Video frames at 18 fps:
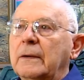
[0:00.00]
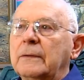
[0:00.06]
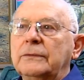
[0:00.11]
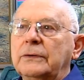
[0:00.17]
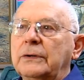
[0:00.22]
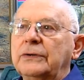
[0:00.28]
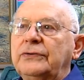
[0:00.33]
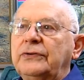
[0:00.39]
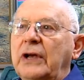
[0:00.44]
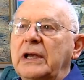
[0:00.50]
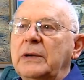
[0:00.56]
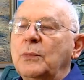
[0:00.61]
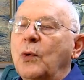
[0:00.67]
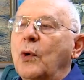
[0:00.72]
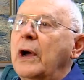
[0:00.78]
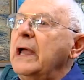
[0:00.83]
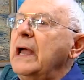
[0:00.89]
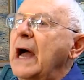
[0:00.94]
the same
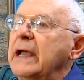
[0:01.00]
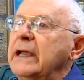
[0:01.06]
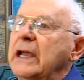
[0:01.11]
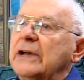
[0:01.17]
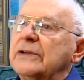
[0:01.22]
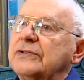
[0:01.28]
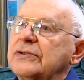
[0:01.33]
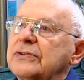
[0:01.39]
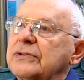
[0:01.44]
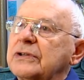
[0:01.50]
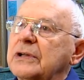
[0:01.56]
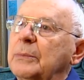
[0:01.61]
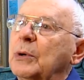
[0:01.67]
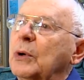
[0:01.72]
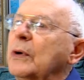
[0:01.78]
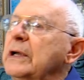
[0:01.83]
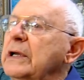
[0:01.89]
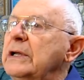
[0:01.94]
way, I guess, the
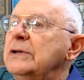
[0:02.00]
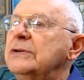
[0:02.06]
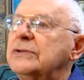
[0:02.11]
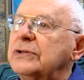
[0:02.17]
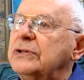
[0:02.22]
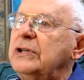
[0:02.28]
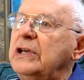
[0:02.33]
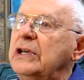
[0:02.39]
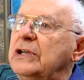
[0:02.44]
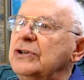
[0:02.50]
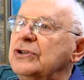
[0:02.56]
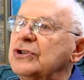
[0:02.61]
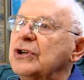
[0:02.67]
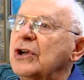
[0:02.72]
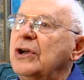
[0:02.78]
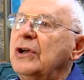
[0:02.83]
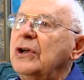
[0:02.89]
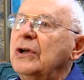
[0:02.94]
Marines teach
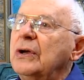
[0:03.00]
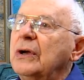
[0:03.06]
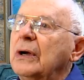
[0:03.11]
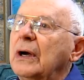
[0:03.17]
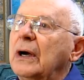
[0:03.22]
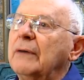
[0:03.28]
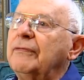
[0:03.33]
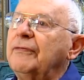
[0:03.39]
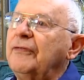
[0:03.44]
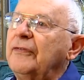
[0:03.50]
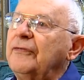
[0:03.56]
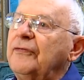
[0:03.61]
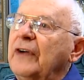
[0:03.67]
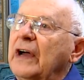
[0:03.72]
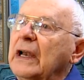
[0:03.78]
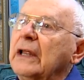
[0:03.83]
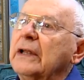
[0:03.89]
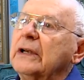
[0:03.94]
a
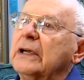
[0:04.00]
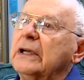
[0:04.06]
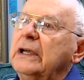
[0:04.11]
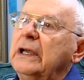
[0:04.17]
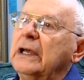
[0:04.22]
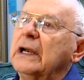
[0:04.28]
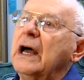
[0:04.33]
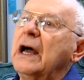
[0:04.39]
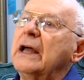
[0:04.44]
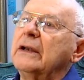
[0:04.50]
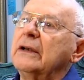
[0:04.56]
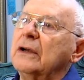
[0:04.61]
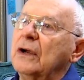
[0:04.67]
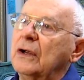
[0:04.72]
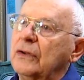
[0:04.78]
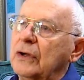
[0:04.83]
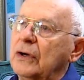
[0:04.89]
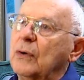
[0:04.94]
fella to get on
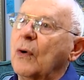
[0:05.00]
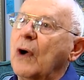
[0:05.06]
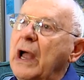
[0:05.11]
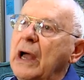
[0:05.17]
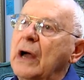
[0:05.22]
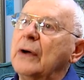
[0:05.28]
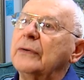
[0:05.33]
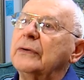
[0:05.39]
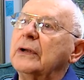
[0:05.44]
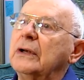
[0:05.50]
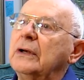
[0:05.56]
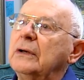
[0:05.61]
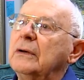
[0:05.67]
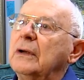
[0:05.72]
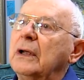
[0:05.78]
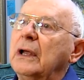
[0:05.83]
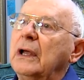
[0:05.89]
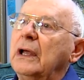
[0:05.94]
the ground
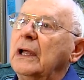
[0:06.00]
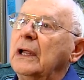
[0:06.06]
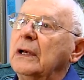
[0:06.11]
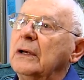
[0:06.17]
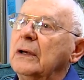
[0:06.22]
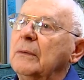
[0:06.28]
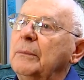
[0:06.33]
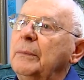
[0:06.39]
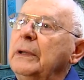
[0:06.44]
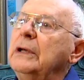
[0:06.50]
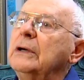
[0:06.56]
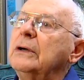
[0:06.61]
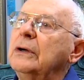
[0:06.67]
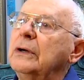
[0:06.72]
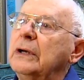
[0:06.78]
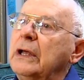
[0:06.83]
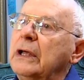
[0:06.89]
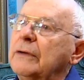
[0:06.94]
and be a
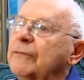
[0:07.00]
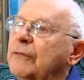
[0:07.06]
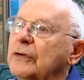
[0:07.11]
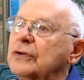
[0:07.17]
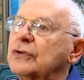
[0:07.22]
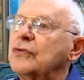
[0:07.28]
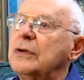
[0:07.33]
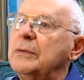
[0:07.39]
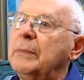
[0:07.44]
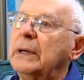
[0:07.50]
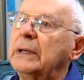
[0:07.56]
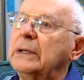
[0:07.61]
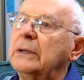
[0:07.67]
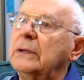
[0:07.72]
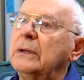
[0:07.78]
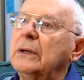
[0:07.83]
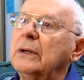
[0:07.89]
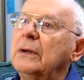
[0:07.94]
good
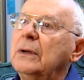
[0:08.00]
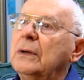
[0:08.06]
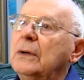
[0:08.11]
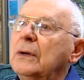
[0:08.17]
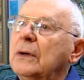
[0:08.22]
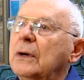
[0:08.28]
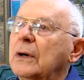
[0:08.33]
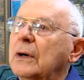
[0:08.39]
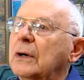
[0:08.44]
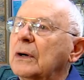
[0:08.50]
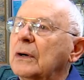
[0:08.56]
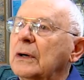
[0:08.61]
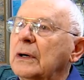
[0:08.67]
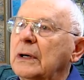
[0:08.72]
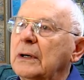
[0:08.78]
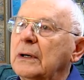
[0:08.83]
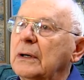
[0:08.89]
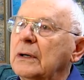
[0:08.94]
infantryman or
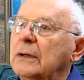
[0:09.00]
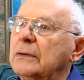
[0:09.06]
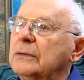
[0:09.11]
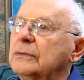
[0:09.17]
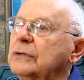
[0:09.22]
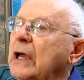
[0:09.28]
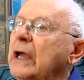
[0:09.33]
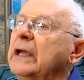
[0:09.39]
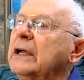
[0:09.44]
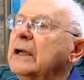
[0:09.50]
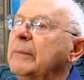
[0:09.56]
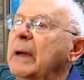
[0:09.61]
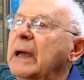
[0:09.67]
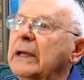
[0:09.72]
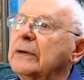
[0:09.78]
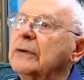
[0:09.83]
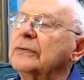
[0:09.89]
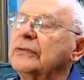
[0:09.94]
a tank
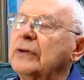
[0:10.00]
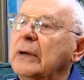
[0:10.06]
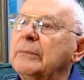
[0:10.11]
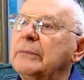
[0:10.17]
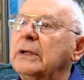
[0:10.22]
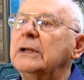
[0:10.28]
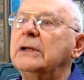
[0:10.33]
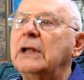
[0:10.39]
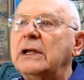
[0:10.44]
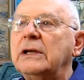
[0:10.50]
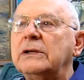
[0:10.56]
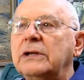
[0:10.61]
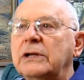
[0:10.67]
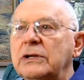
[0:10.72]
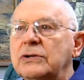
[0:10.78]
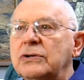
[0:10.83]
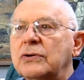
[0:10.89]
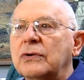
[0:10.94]
commander or something, then they
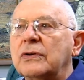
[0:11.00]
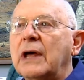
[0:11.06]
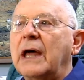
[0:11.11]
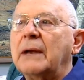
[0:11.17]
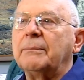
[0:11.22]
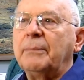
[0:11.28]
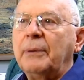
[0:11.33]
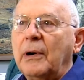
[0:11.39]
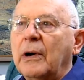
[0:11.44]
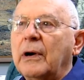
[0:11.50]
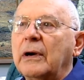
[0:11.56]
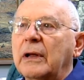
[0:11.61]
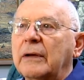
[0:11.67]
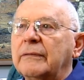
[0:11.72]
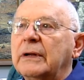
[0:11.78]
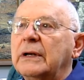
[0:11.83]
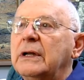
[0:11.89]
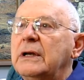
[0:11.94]
teach you that part
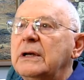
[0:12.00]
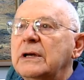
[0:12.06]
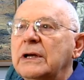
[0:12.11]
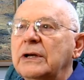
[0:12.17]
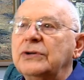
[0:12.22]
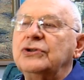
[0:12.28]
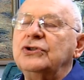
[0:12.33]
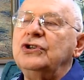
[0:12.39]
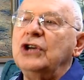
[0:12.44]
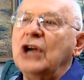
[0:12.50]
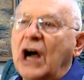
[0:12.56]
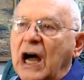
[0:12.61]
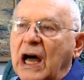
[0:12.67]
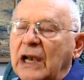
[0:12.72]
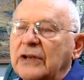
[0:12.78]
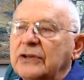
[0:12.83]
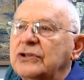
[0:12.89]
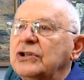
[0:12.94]
of it. It's
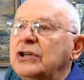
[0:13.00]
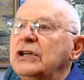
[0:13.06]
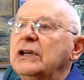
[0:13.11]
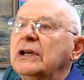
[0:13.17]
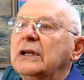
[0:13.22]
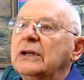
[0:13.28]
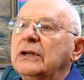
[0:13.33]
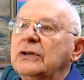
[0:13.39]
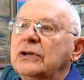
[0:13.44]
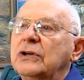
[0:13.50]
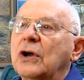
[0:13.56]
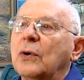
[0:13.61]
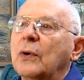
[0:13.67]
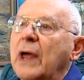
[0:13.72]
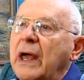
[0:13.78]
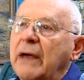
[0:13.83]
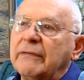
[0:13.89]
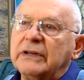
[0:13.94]
geology. You
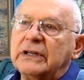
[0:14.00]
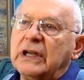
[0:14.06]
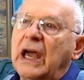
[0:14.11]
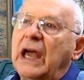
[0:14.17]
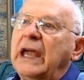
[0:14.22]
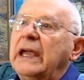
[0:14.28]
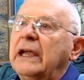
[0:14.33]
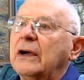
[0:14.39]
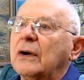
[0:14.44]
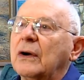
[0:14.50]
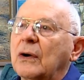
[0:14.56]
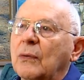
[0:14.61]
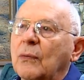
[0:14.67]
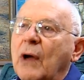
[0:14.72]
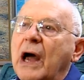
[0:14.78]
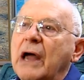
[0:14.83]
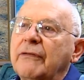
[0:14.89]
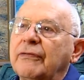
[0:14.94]
don't have a tank or a
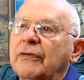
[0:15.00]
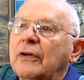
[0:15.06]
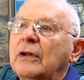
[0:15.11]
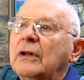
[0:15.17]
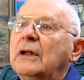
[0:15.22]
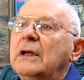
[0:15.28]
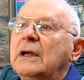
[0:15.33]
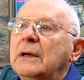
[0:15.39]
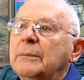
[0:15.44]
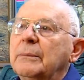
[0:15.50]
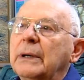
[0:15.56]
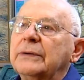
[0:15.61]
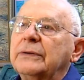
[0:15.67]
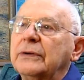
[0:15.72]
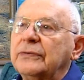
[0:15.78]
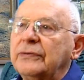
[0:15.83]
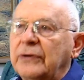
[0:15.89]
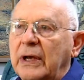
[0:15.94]
rifle, but
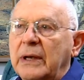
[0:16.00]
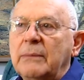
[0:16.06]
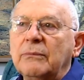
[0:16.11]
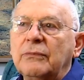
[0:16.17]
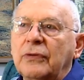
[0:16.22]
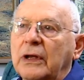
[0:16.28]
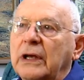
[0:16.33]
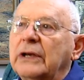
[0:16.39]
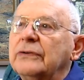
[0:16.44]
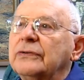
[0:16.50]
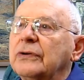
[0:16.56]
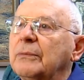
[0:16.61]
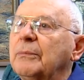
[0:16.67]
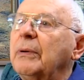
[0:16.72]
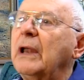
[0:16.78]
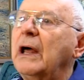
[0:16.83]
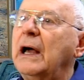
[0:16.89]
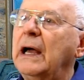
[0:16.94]
the same things
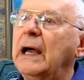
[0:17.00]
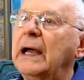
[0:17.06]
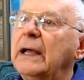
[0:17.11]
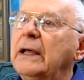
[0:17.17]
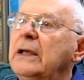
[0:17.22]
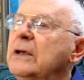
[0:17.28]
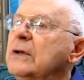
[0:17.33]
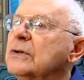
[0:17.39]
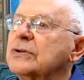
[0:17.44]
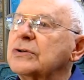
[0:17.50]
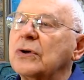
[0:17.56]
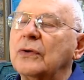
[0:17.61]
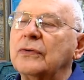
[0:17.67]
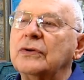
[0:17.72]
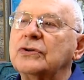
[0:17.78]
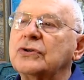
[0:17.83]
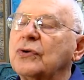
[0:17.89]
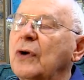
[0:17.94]
apply. So
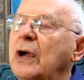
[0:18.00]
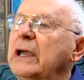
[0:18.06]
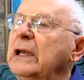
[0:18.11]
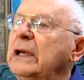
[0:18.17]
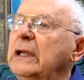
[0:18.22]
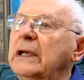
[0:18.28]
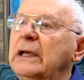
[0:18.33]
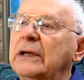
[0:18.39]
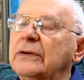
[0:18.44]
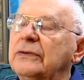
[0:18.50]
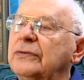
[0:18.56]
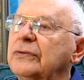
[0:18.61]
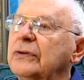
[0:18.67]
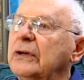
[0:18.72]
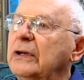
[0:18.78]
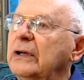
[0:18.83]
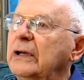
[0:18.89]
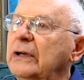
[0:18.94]
the training is
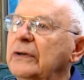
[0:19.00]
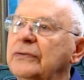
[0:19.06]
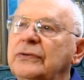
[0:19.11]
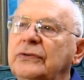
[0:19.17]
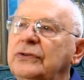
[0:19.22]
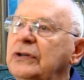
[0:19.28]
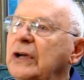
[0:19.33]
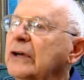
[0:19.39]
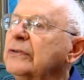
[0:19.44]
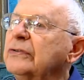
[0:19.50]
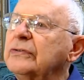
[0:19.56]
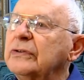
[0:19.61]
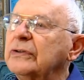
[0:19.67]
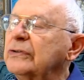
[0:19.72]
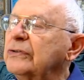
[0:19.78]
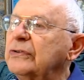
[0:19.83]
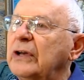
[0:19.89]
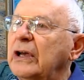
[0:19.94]
just
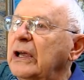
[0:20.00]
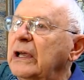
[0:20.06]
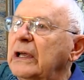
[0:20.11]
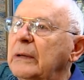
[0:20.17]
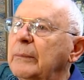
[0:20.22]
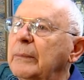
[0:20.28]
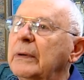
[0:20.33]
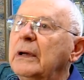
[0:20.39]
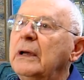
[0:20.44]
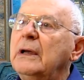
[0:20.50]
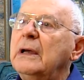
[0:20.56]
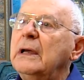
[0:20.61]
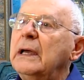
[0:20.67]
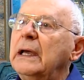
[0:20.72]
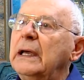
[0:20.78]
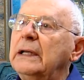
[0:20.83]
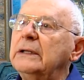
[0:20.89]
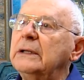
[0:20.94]
the same,
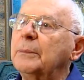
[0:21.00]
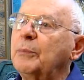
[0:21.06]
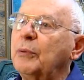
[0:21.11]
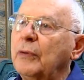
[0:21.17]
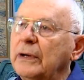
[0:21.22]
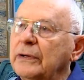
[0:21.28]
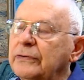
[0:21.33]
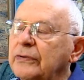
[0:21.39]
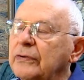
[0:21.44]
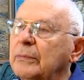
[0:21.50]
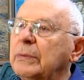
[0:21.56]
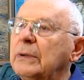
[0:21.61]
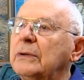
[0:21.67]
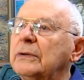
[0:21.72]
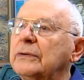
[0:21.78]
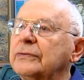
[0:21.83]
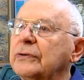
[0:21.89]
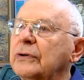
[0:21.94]
and the
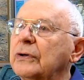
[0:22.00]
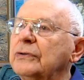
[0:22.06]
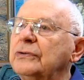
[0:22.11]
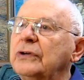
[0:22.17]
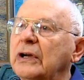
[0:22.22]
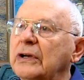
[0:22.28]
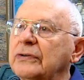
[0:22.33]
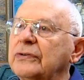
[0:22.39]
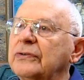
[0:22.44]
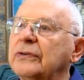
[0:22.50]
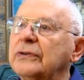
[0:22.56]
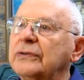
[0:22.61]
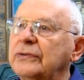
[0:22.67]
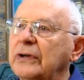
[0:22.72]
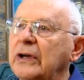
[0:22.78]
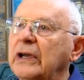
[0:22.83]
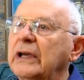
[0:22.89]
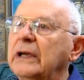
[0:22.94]
principles are just the
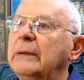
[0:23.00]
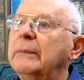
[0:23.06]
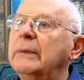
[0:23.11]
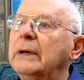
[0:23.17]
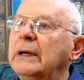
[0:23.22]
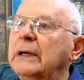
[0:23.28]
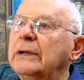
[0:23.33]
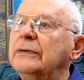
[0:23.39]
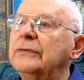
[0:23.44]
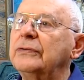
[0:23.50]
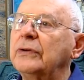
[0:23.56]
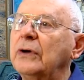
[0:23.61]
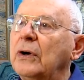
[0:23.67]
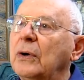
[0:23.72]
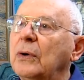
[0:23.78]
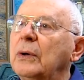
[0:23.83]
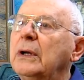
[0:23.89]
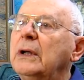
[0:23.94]
same. And
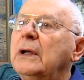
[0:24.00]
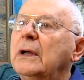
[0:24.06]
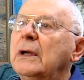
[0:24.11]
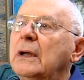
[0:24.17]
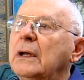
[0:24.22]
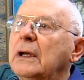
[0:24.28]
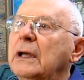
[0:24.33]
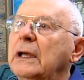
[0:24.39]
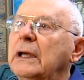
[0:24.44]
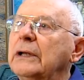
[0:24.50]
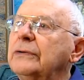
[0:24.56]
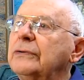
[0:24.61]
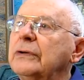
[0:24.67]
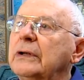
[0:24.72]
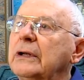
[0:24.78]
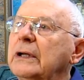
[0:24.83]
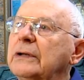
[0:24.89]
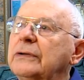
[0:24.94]
so
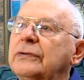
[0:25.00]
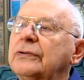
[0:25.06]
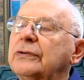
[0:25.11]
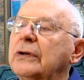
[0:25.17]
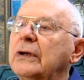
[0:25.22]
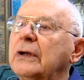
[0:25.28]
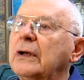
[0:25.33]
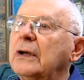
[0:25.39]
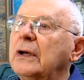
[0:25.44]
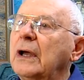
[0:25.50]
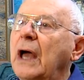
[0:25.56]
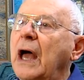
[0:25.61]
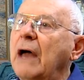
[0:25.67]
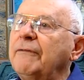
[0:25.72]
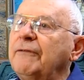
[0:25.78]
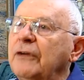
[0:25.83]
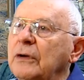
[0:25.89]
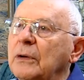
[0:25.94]

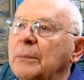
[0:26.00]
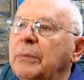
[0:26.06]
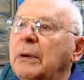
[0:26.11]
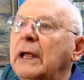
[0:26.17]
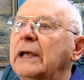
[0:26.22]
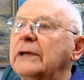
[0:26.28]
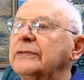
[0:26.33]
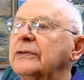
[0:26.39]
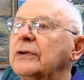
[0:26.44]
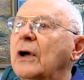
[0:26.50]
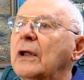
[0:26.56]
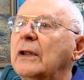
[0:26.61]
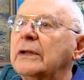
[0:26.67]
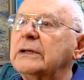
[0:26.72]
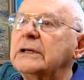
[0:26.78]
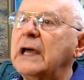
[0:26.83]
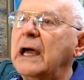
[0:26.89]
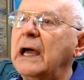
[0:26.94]
I feel blessed all
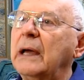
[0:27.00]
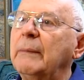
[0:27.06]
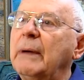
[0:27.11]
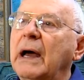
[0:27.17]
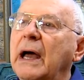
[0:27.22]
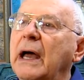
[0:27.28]
the time.